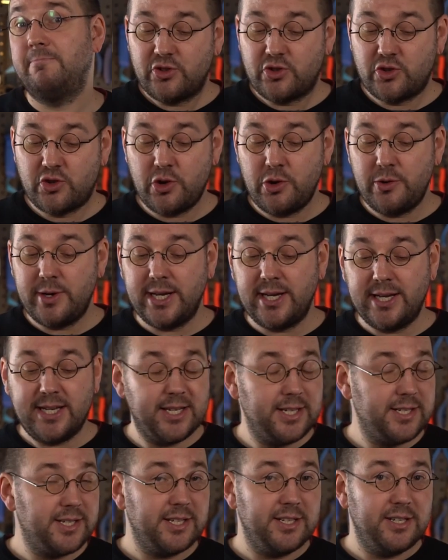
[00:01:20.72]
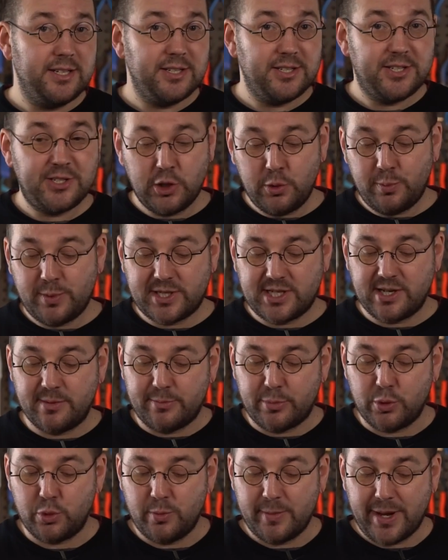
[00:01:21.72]
Truing is super
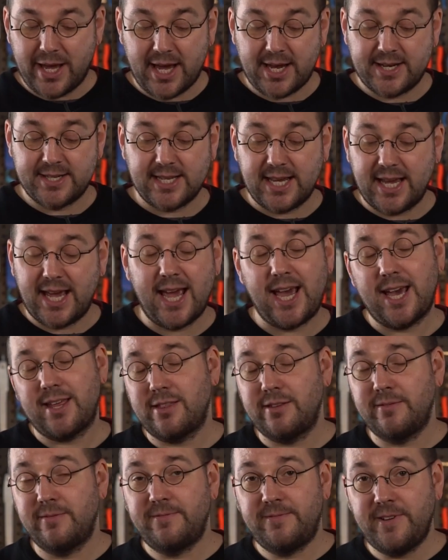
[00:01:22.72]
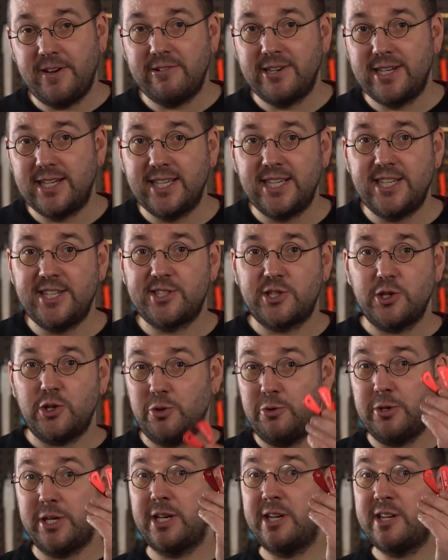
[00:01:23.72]
simple, and at the very least,
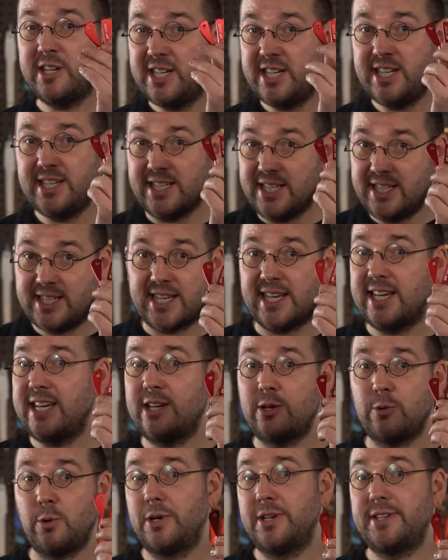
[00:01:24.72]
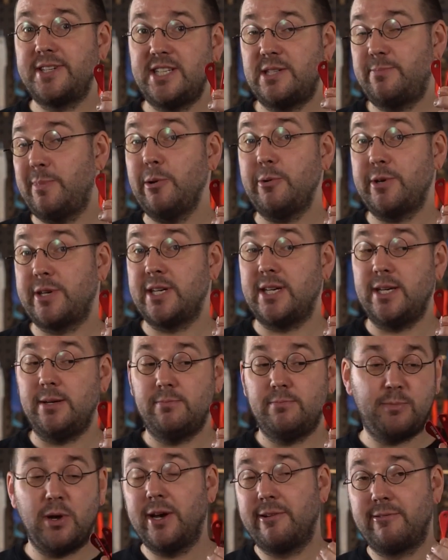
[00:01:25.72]
all you're going to need is a quality spoke key.
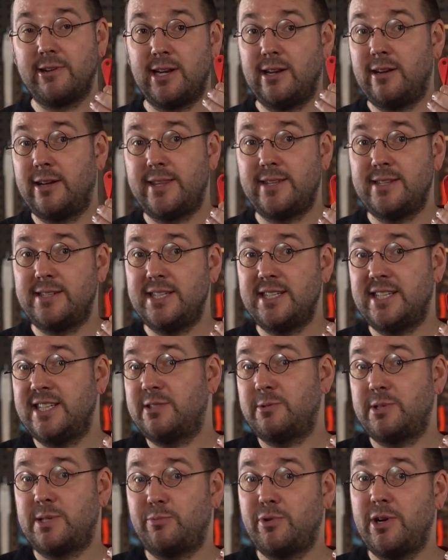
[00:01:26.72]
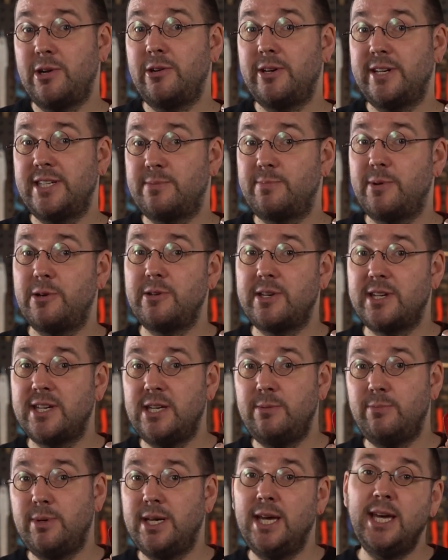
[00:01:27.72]
I really like the DT Swiss Proline spoke
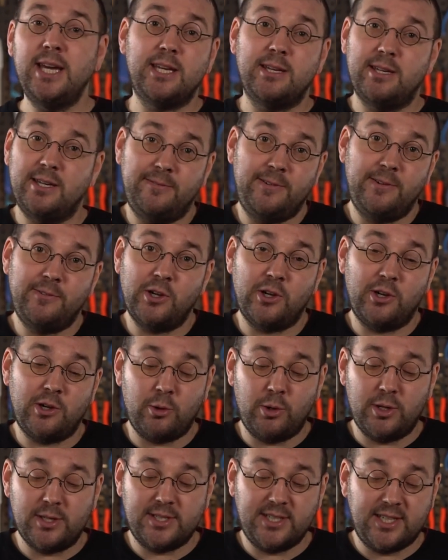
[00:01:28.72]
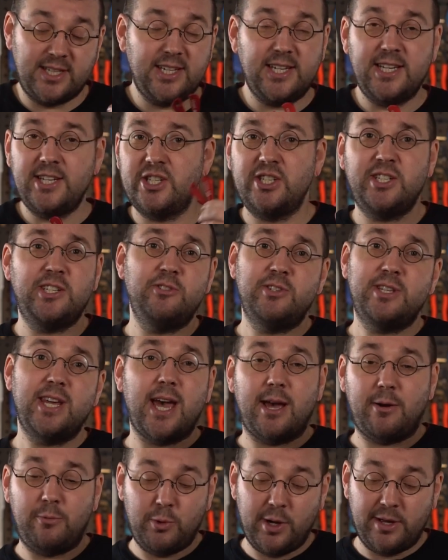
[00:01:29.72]
key, but hey, if you've got a quality key, just use
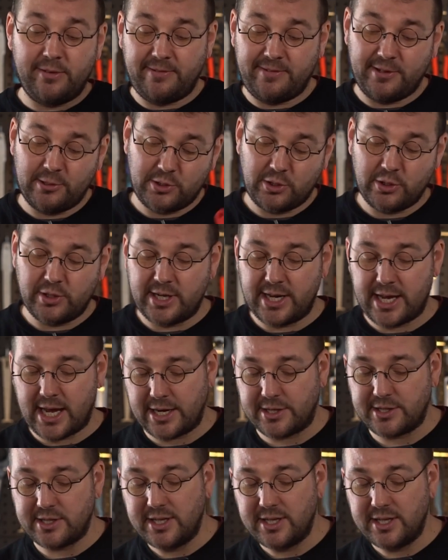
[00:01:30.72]
that, whatever feels good in hand.